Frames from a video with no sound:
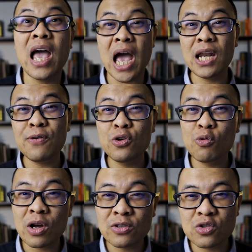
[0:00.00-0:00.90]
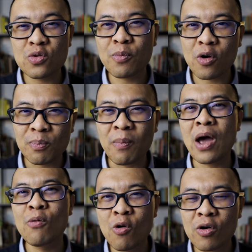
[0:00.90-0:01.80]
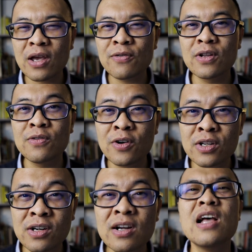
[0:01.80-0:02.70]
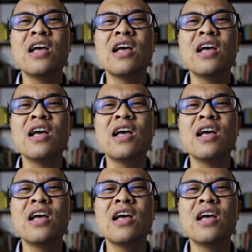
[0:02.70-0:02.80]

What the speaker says: And if you want to support my work even further,